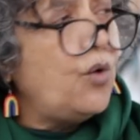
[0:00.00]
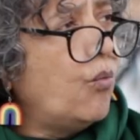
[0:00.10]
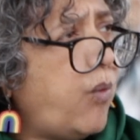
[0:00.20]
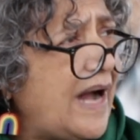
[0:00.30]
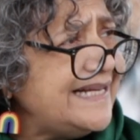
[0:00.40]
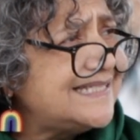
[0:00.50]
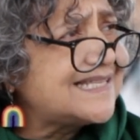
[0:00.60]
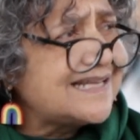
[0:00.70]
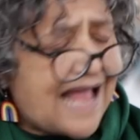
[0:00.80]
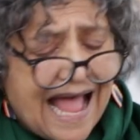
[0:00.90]
whites
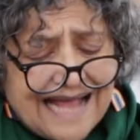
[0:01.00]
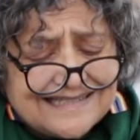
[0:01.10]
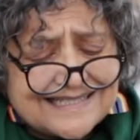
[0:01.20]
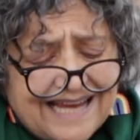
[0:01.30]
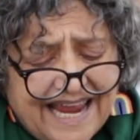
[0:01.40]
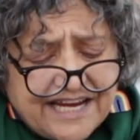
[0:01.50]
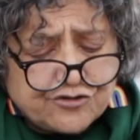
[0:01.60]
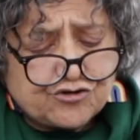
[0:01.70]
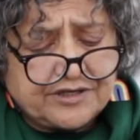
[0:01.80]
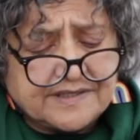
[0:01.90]
and
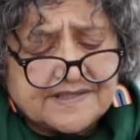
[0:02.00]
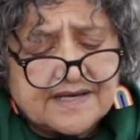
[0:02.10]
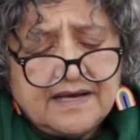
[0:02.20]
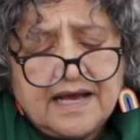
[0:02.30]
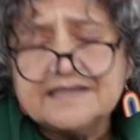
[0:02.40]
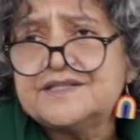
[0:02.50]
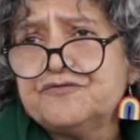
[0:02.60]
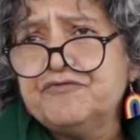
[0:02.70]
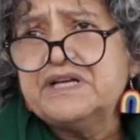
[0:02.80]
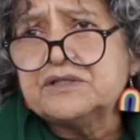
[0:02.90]
Asians as the
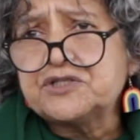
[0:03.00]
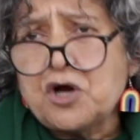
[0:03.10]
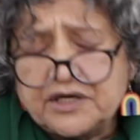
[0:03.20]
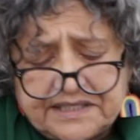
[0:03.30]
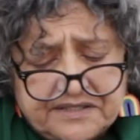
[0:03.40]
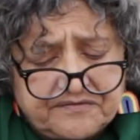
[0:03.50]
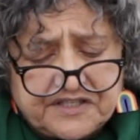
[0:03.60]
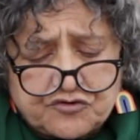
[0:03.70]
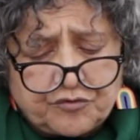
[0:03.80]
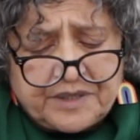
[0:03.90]
real targets of
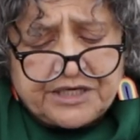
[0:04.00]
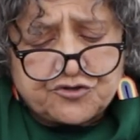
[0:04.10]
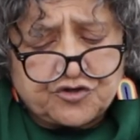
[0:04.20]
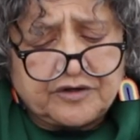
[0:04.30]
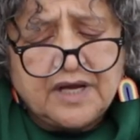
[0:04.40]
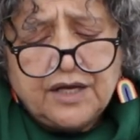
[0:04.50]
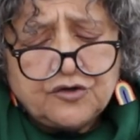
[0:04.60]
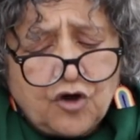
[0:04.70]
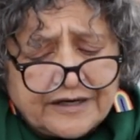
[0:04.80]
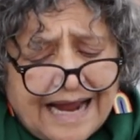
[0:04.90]
discrimination,
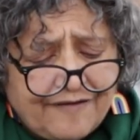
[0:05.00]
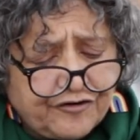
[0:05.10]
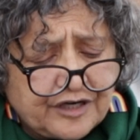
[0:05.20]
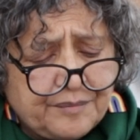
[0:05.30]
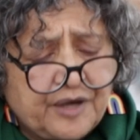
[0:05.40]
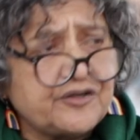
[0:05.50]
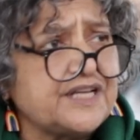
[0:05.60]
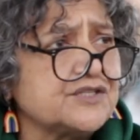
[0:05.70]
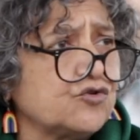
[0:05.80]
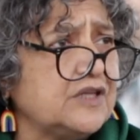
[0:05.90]
not African
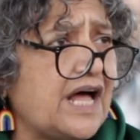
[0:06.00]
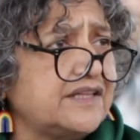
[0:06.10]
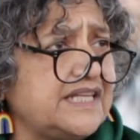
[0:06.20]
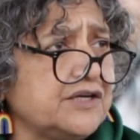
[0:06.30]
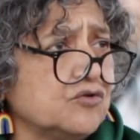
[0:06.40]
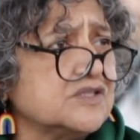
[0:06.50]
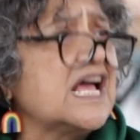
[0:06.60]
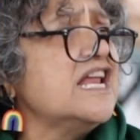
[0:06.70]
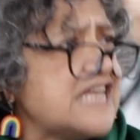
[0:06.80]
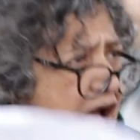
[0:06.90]
Americans or Latinos.
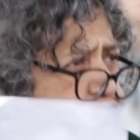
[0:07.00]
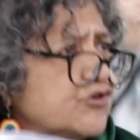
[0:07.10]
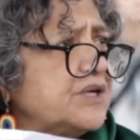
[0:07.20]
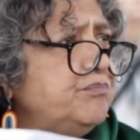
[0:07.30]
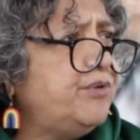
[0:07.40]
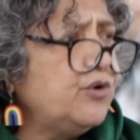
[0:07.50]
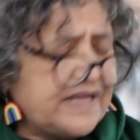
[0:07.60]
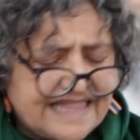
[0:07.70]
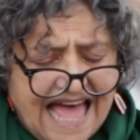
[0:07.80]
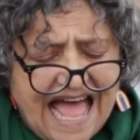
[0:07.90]
Now you can boo
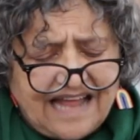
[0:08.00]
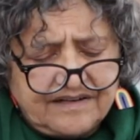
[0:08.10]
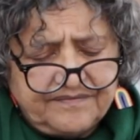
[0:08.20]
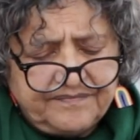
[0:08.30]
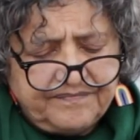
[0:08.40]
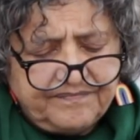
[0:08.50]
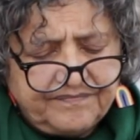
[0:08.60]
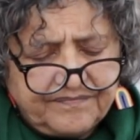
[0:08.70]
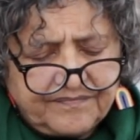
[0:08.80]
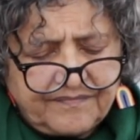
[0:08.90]
at that.